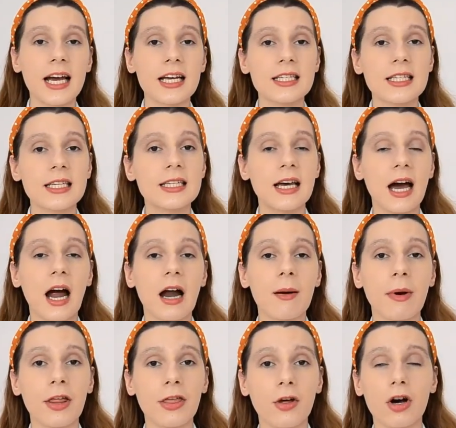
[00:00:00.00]
guys, these are
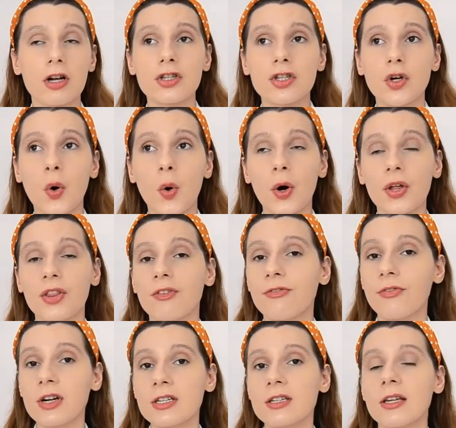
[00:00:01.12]
my thoughts on the
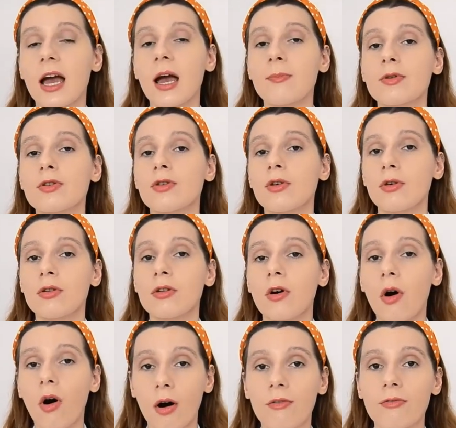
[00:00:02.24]
first episode
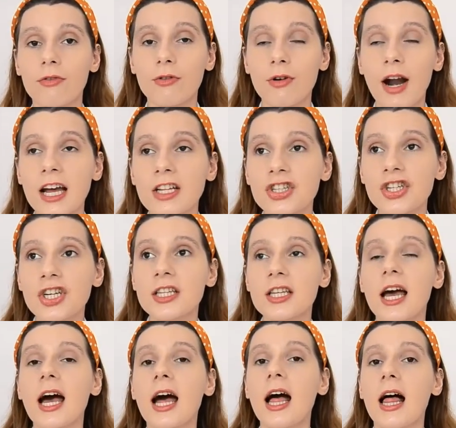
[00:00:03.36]
of Ratched.
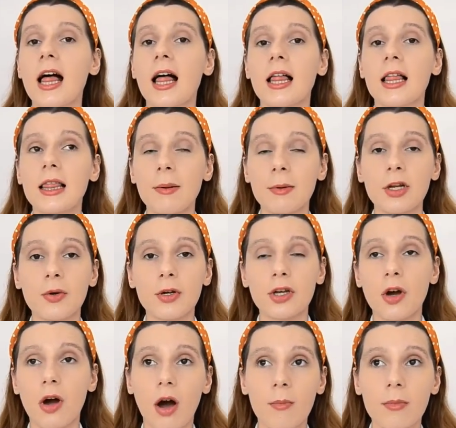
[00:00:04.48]
Let me know in the
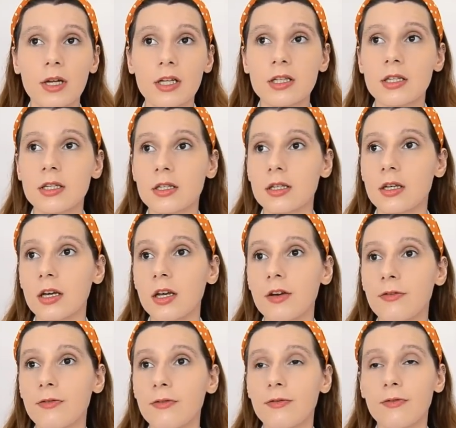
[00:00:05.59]
comments
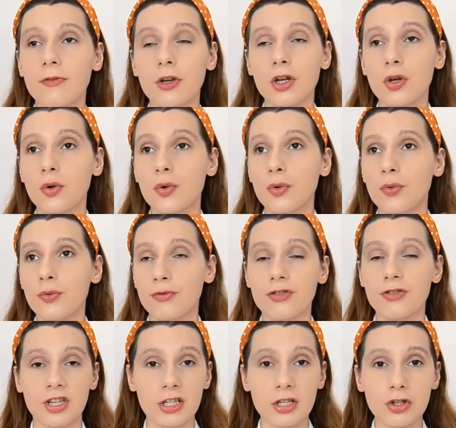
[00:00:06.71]
if you've
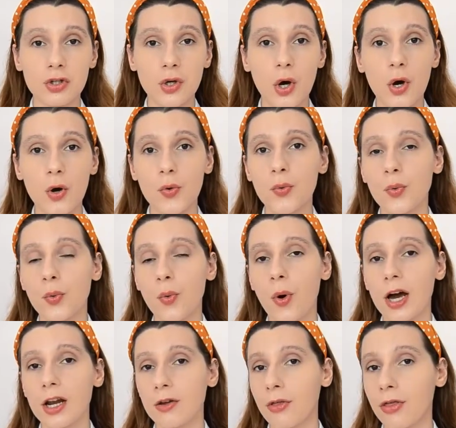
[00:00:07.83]
seen the show,
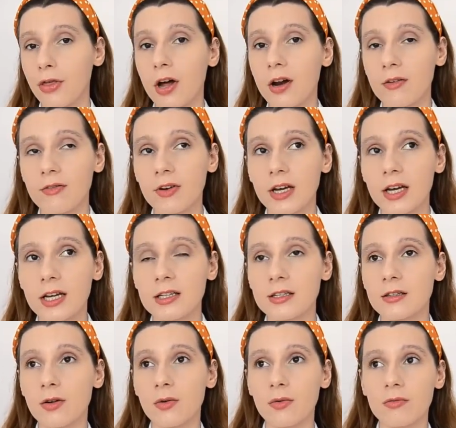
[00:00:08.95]
what you thought of
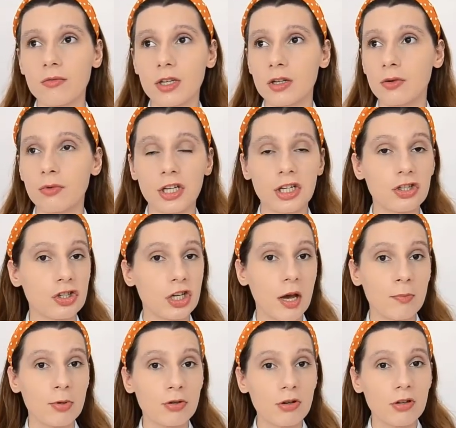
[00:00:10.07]
it, in each
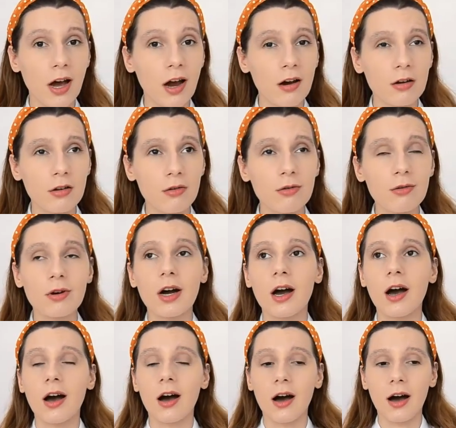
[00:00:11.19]
episode are you.
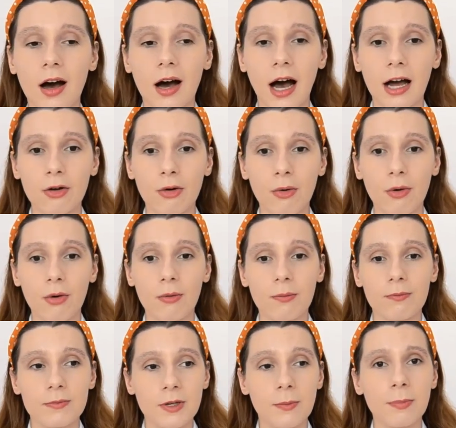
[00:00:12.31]
I know
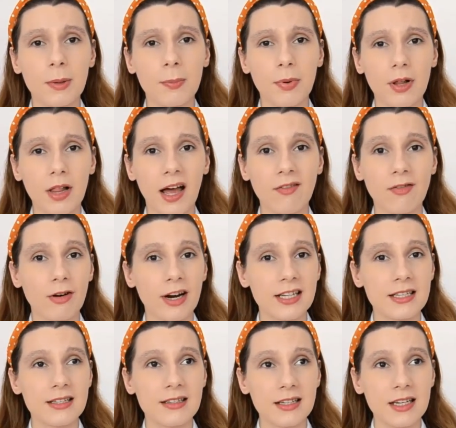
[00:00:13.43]
some people have
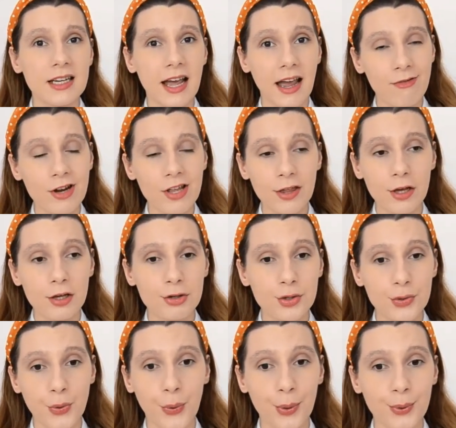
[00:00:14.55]
already seen everything,
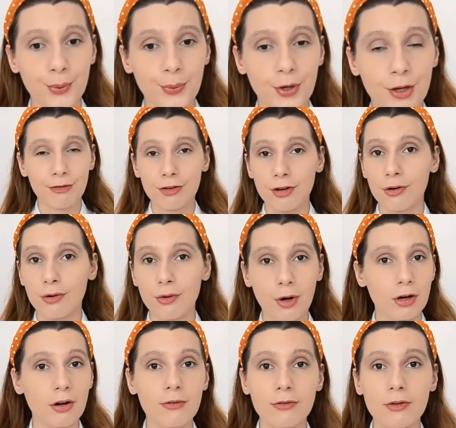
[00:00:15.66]
so if you're
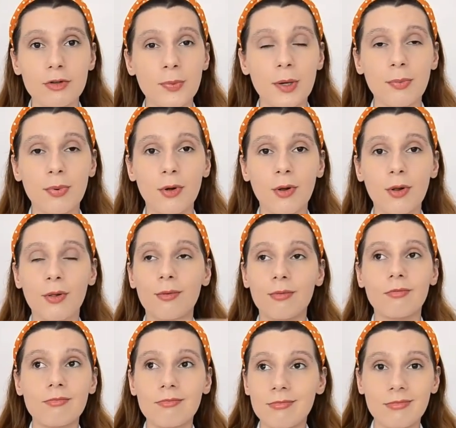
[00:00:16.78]
one of those people,
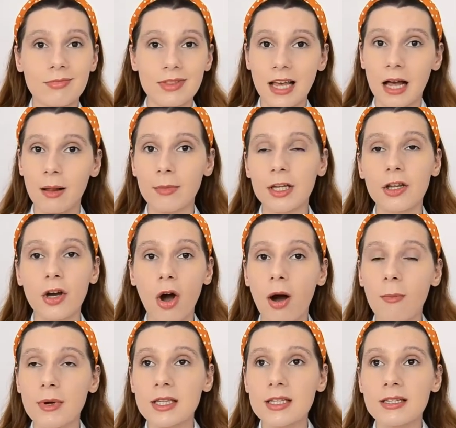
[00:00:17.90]
tell me in the
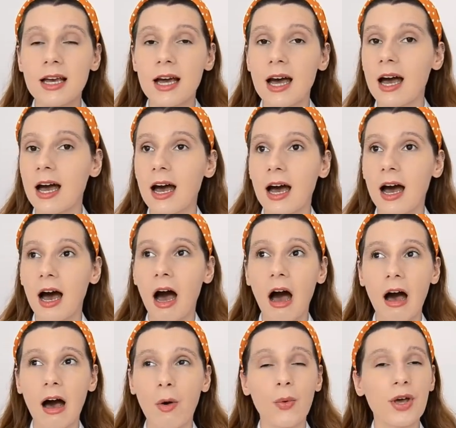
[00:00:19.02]
comments,
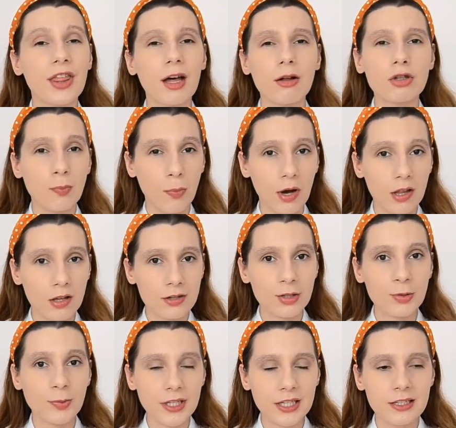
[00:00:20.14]
without
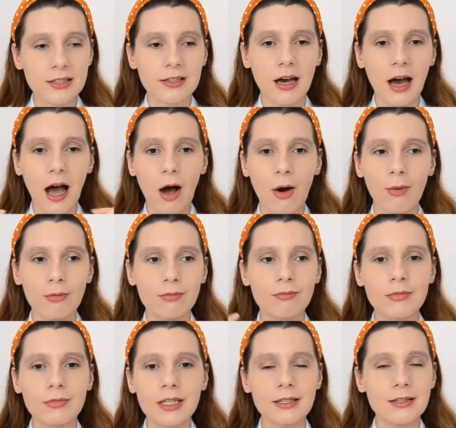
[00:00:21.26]
spoilers please, how
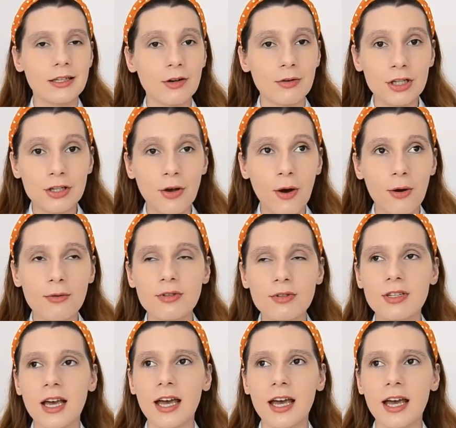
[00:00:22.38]
the series goes